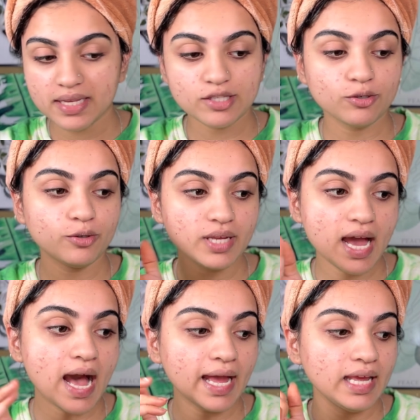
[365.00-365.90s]
so
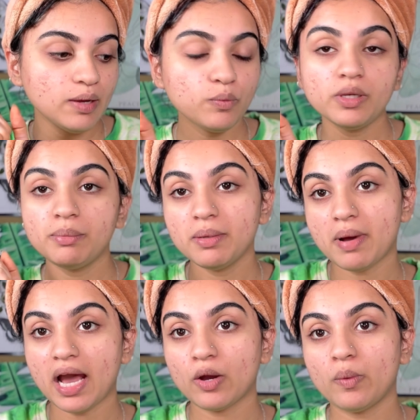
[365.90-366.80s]
yeah, I will be
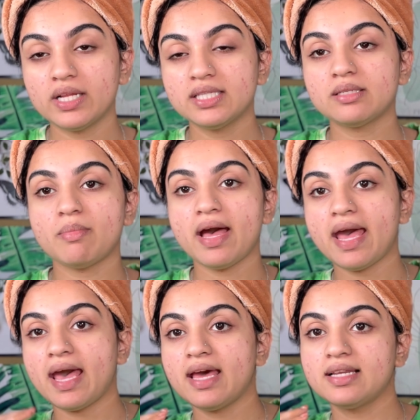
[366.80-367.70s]
back once my
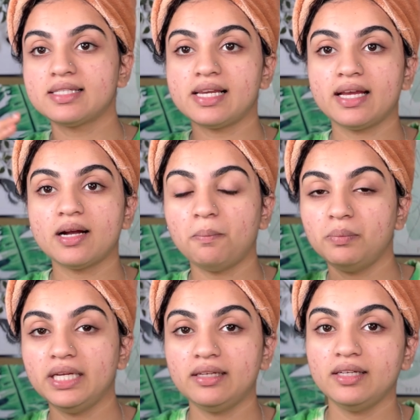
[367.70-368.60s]
hair is like
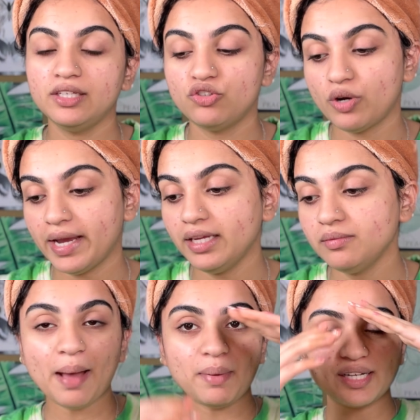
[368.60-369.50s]
completely dry.
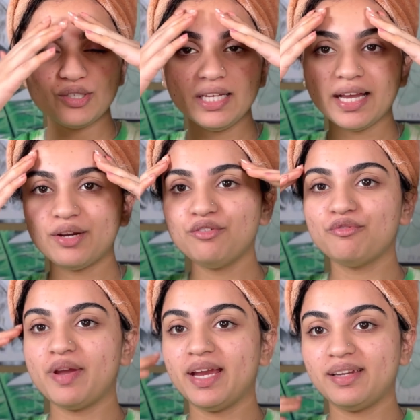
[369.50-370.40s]
I'm actually kind of
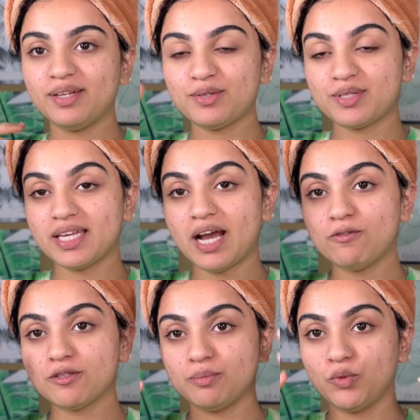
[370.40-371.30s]
waiting to see how
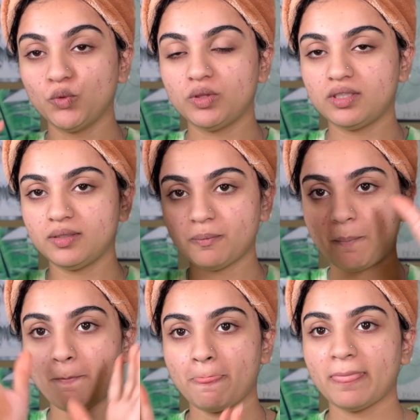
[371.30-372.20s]
smooth
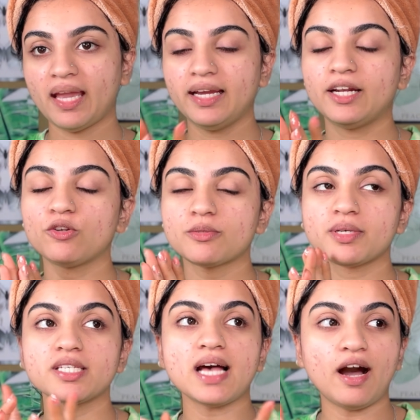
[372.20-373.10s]
it looks,
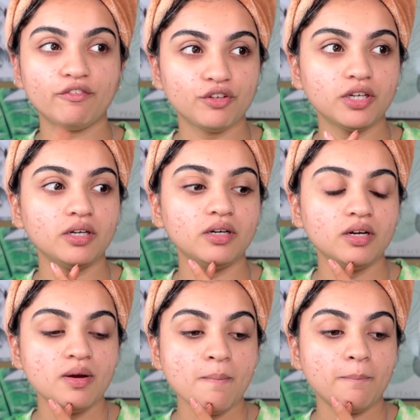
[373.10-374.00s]
because after
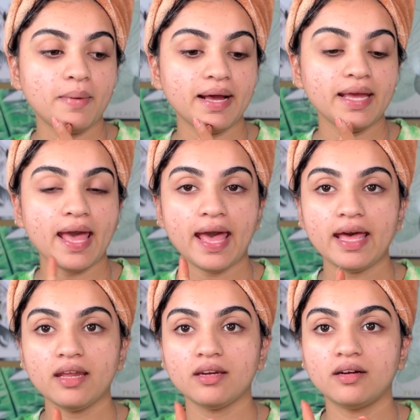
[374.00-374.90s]
my
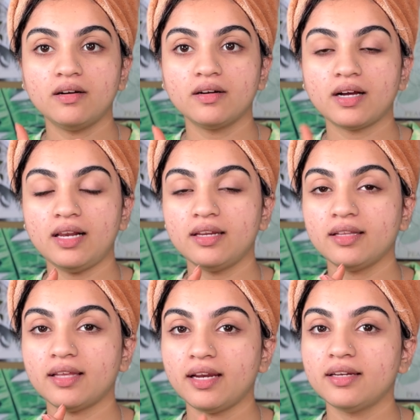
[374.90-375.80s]
hair
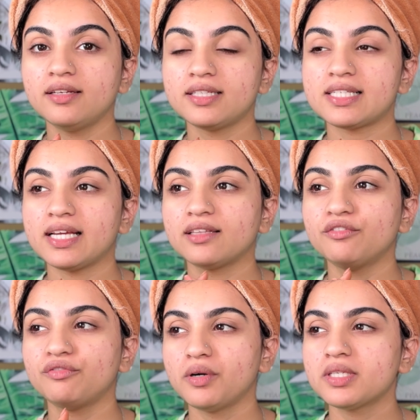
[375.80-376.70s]
coloring that I did, it's like the
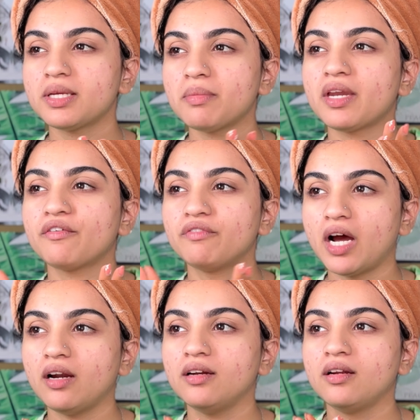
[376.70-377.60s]
first time that I've
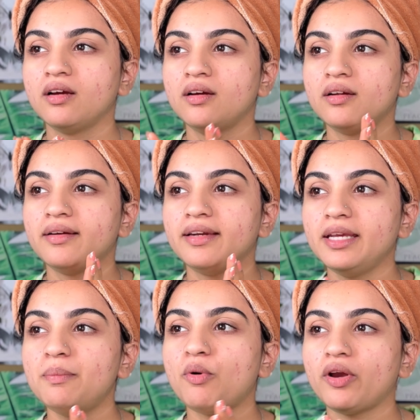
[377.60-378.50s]
done
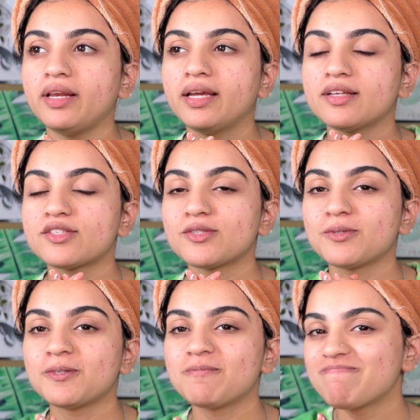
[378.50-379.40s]
deep oiling. So